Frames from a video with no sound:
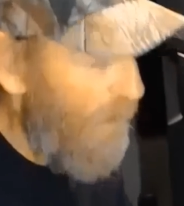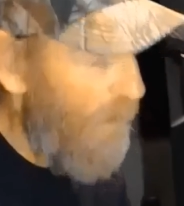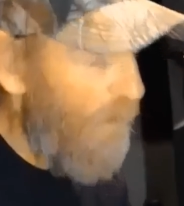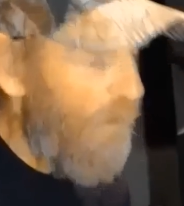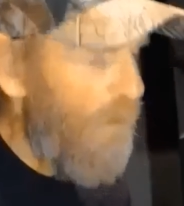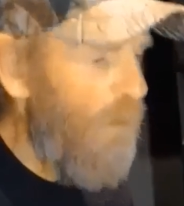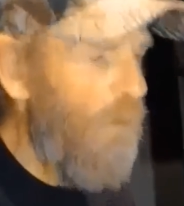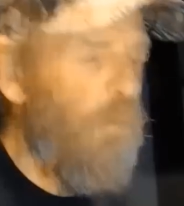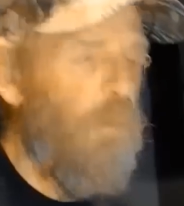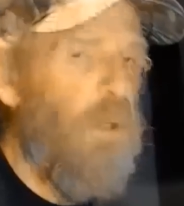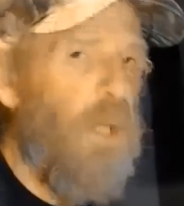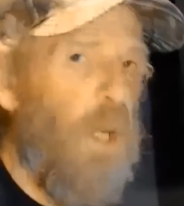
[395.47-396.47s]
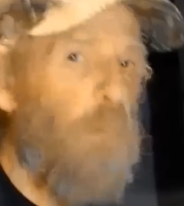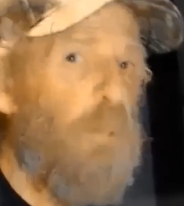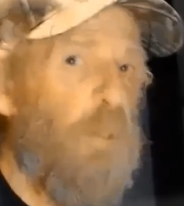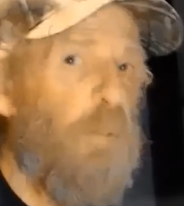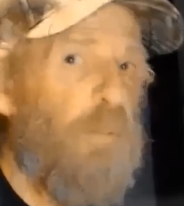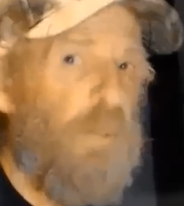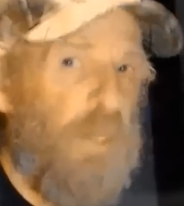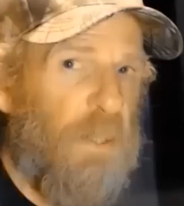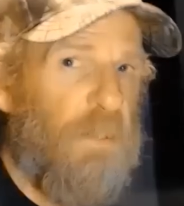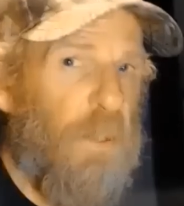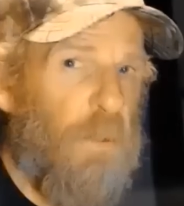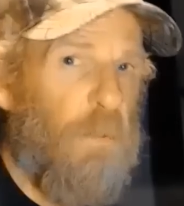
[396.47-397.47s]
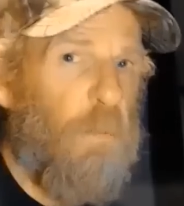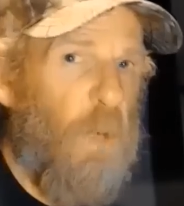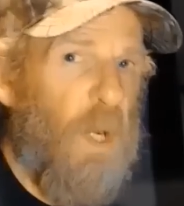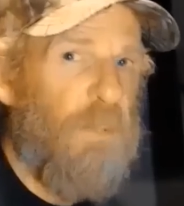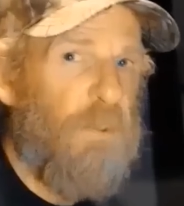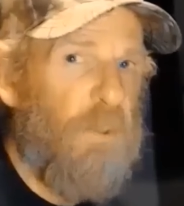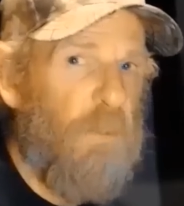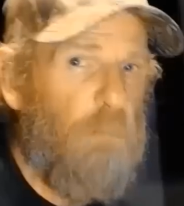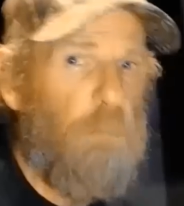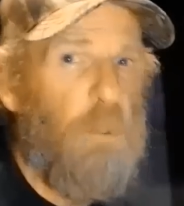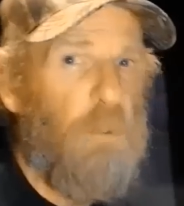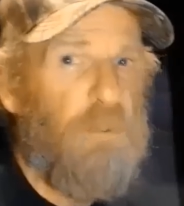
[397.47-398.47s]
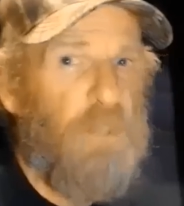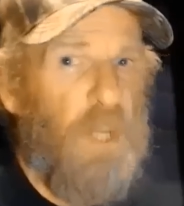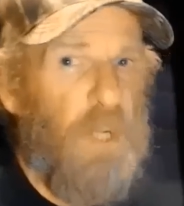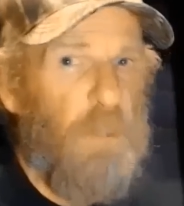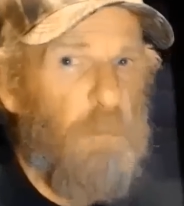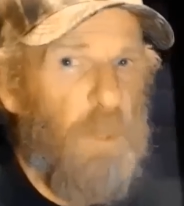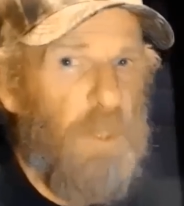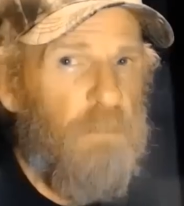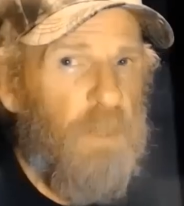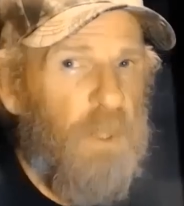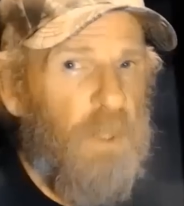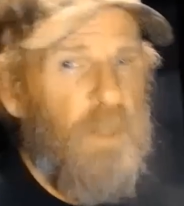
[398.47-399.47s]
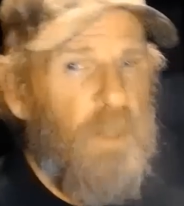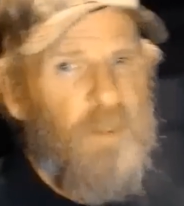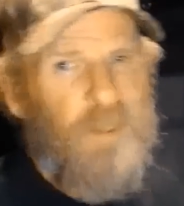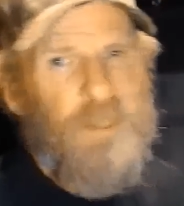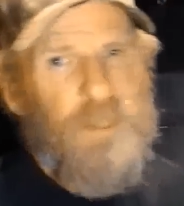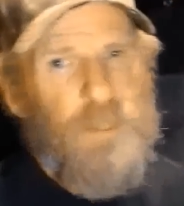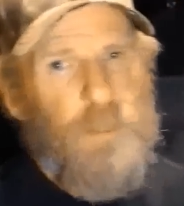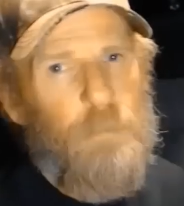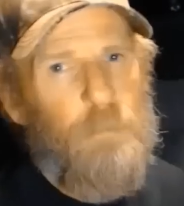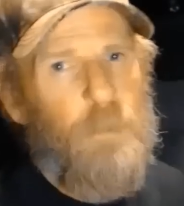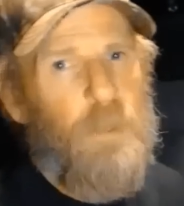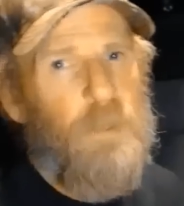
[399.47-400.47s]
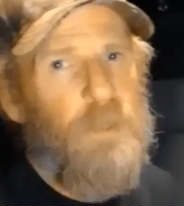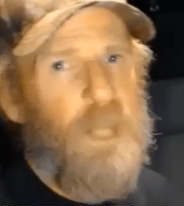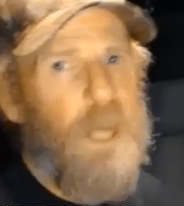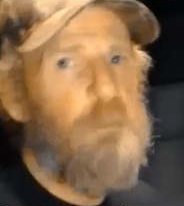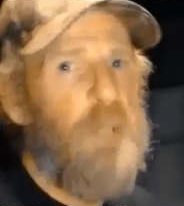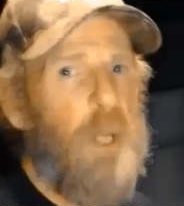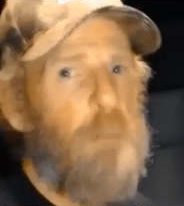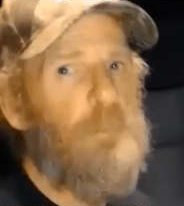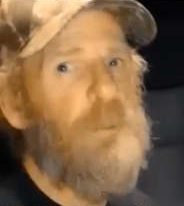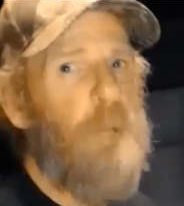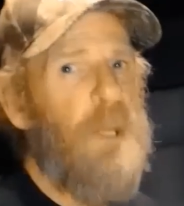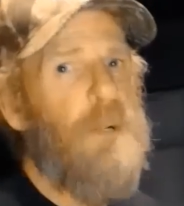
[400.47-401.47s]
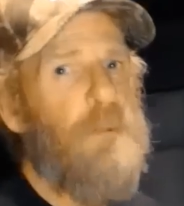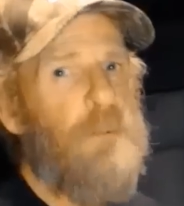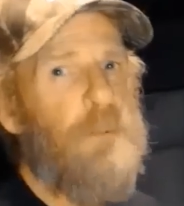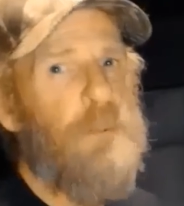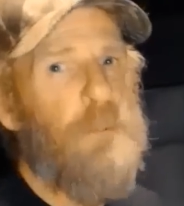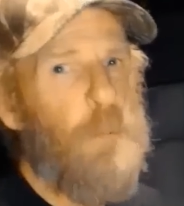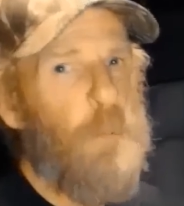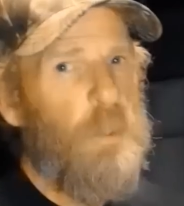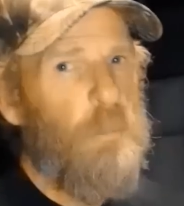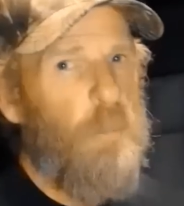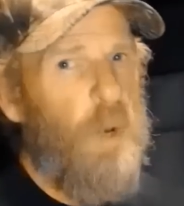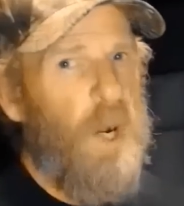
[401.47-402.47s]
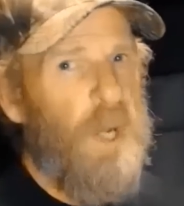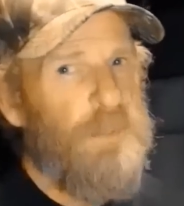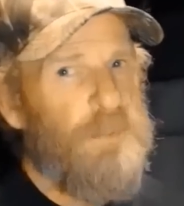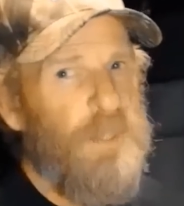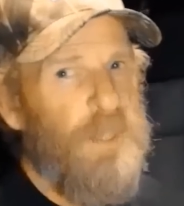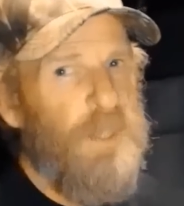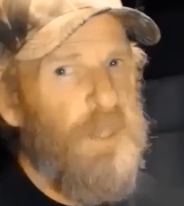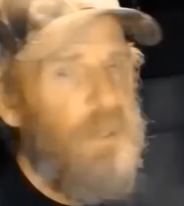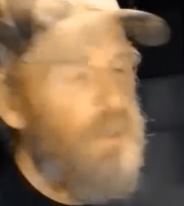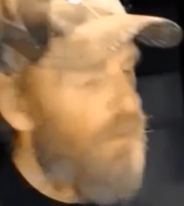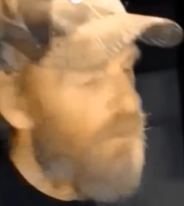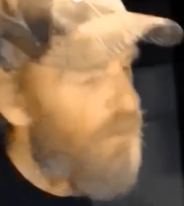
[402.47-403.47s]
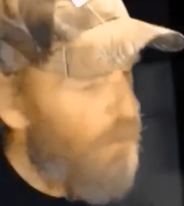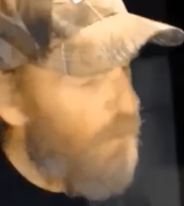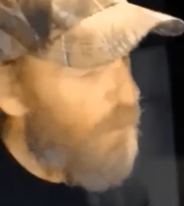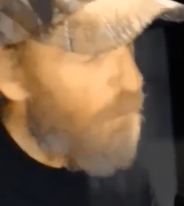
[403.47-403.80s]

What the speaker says: you could do up to 600 watts of pure sine wave. Well, you know, a laptop's about 120 watts. So you could